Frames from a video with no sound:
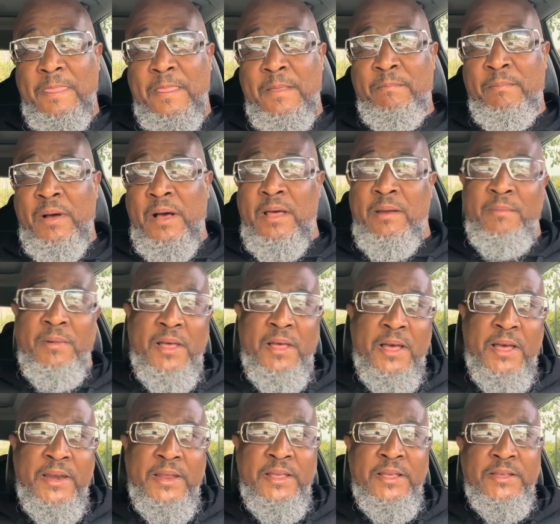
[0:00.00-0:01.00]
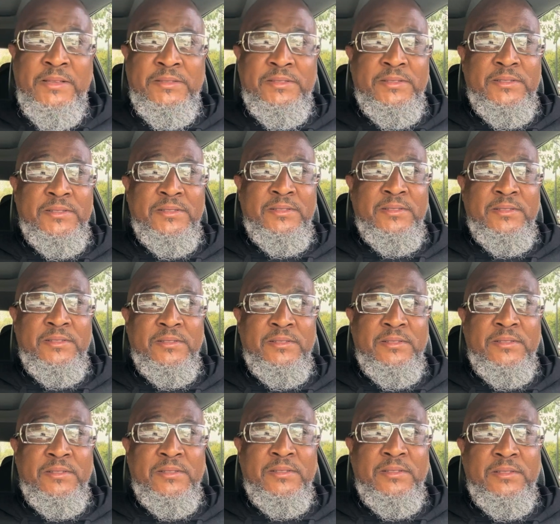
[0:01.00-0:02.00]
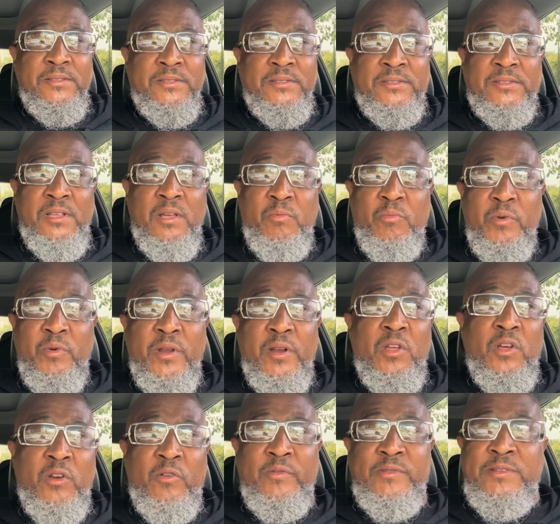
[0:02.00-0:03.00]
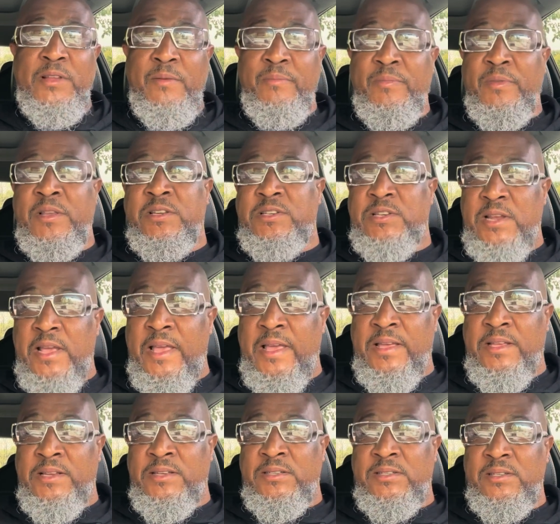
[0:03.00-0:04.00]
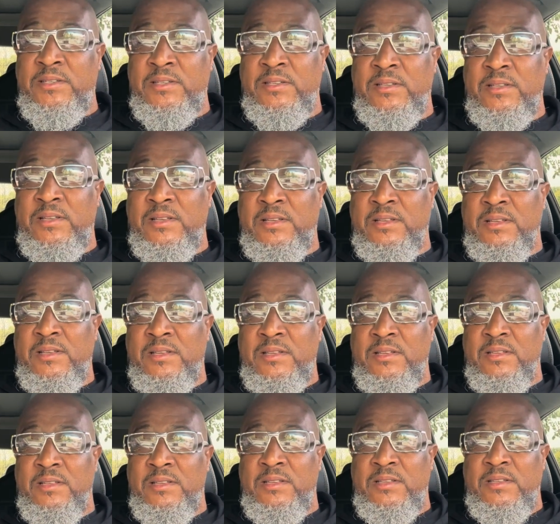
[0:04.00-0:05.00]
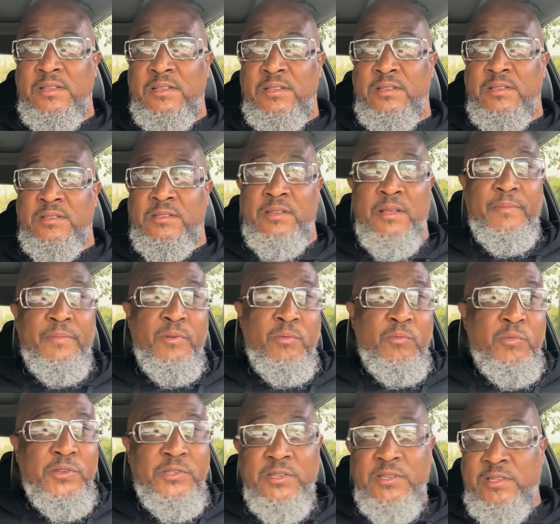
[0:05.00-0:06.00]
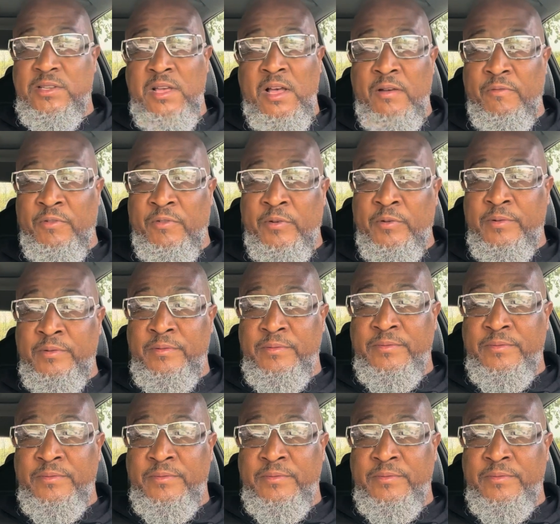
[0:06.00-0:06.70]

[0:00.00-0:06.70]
Bottom line is, somewhere along, something changed. Something was discovered.